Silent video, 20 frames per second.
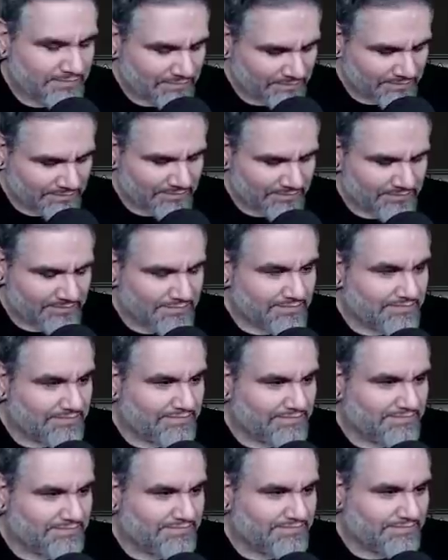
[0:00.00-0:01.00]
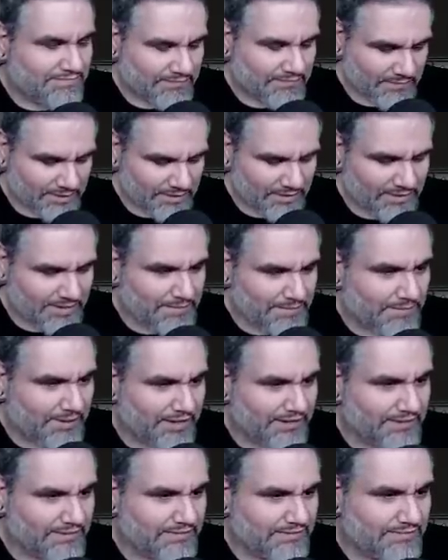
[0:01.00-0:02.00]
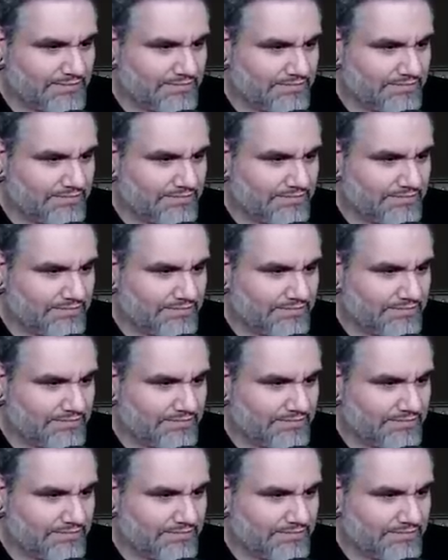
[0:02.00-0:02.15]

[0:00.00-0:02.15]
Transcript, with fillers: gonna use it, man. Well, he might.